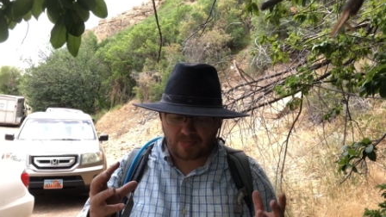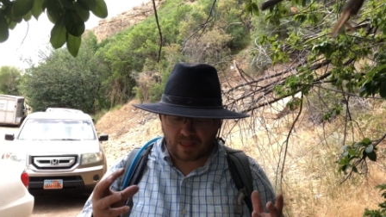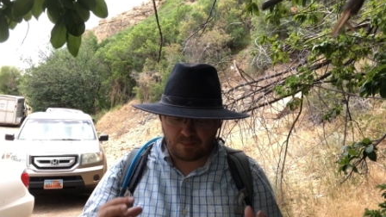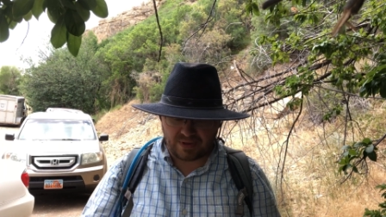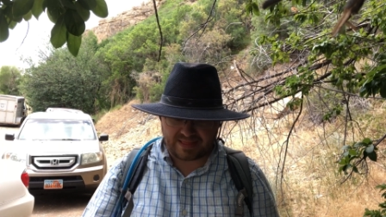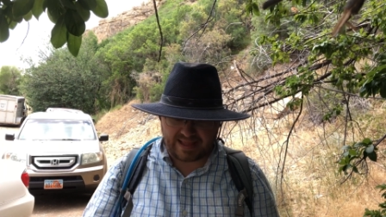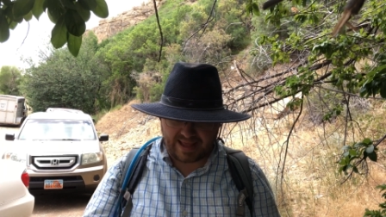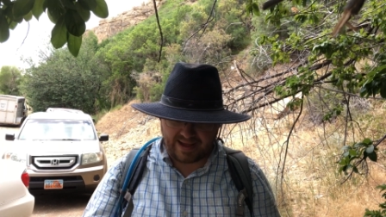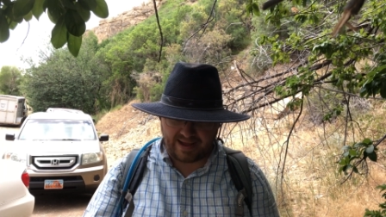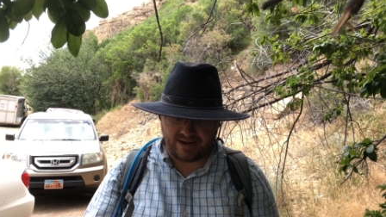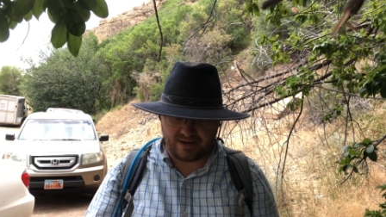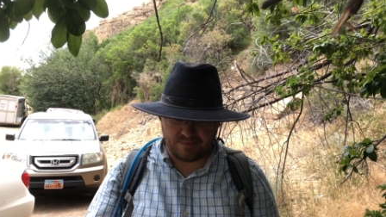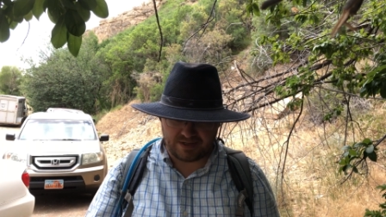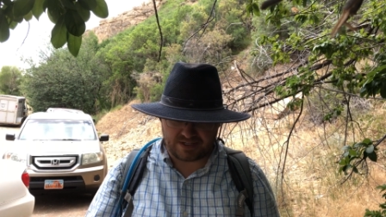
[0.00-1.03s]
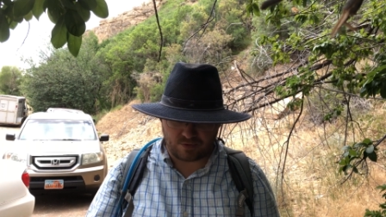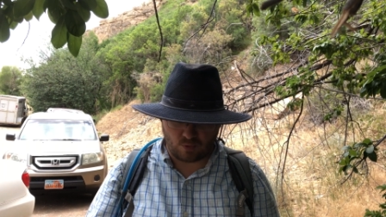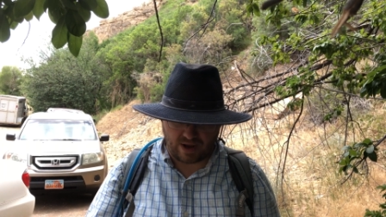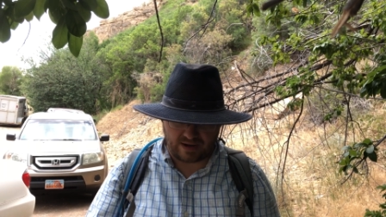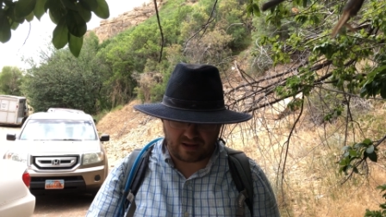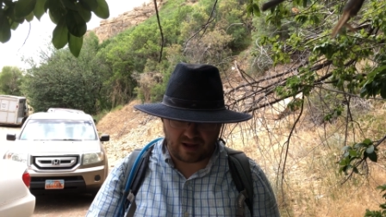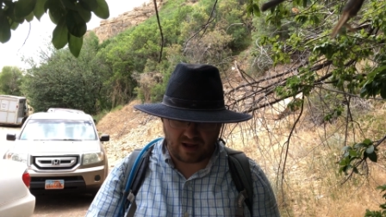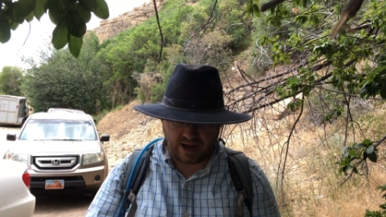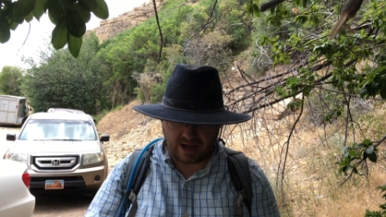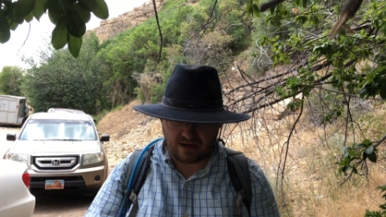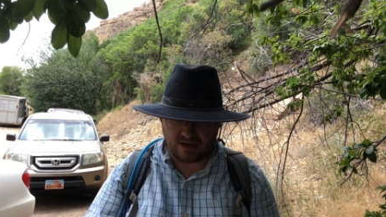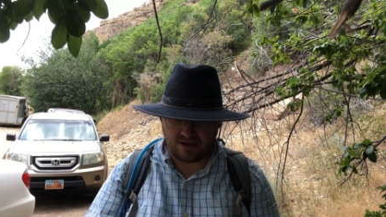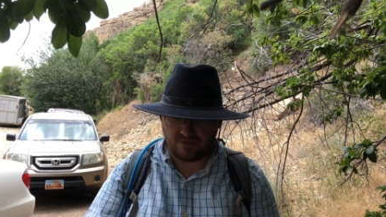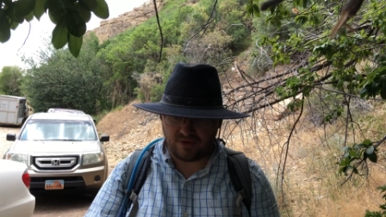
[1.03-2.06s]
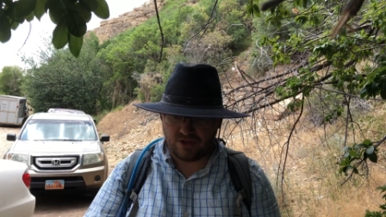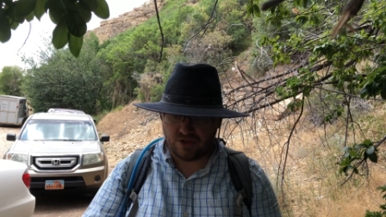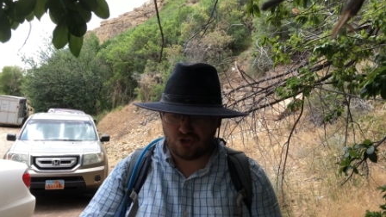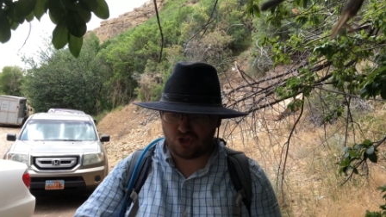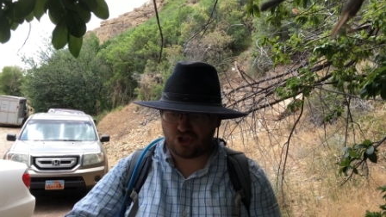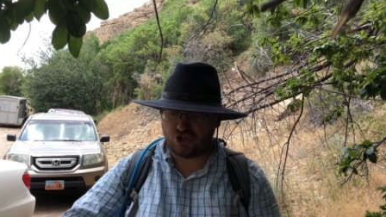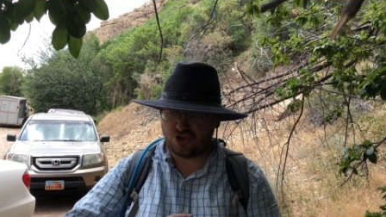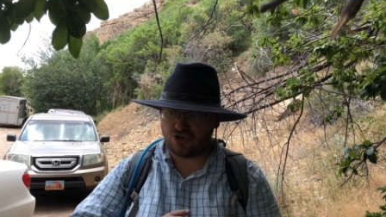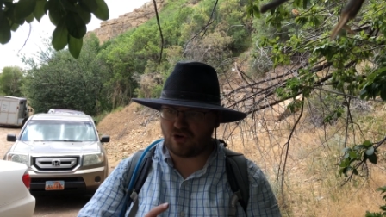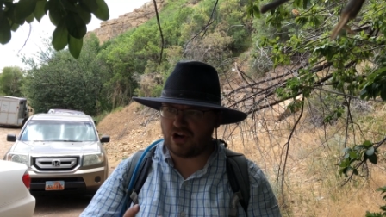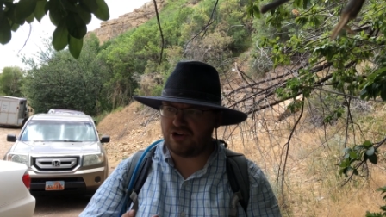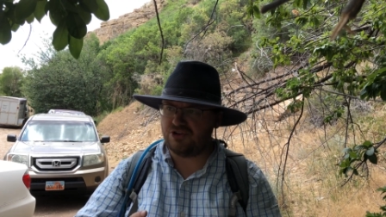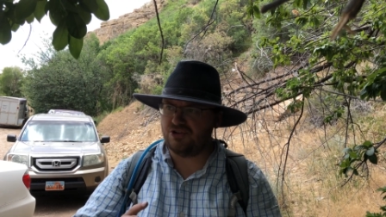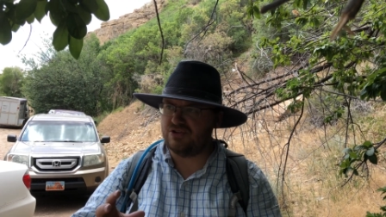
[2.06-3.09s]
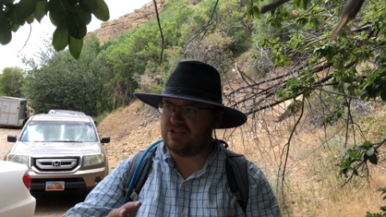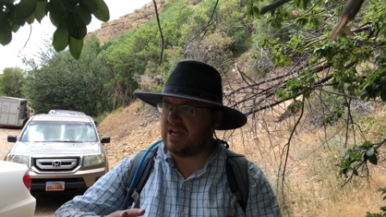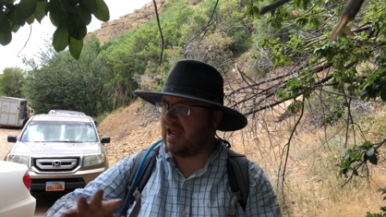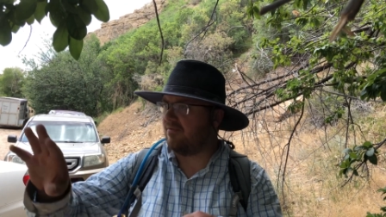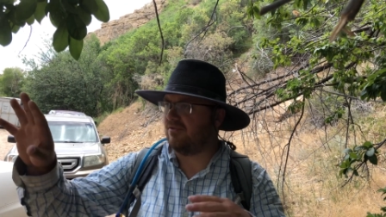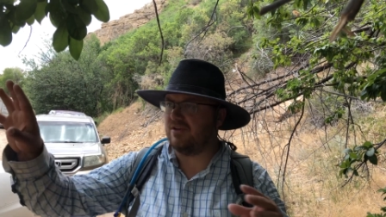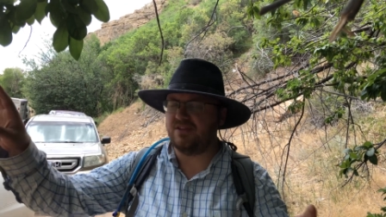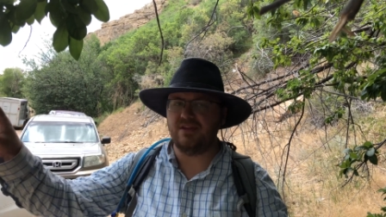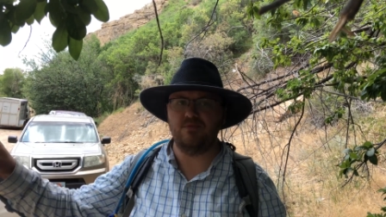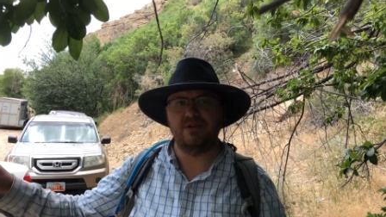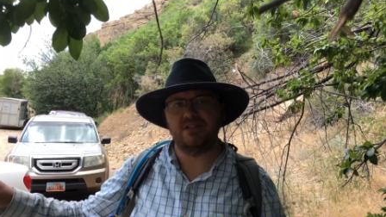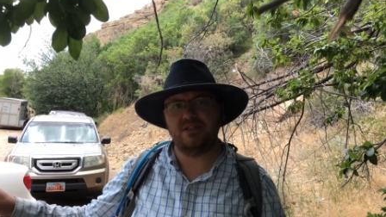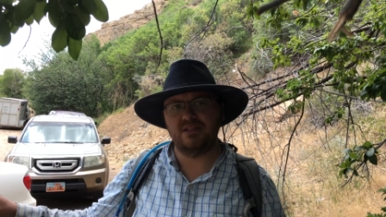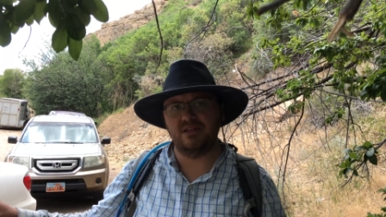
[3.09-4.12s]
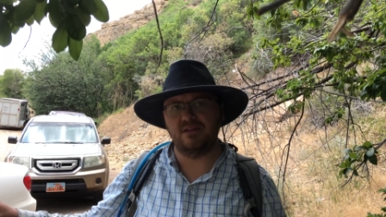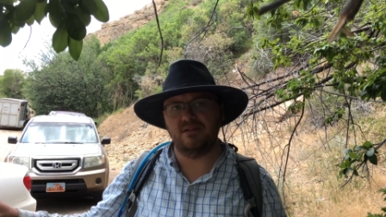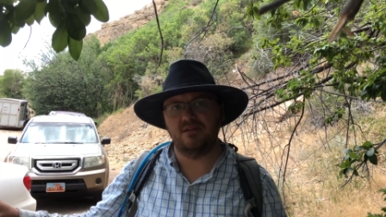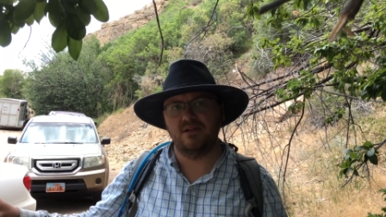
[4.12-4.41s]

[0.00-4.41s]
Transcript: but the atom is what kind of structures everything we see.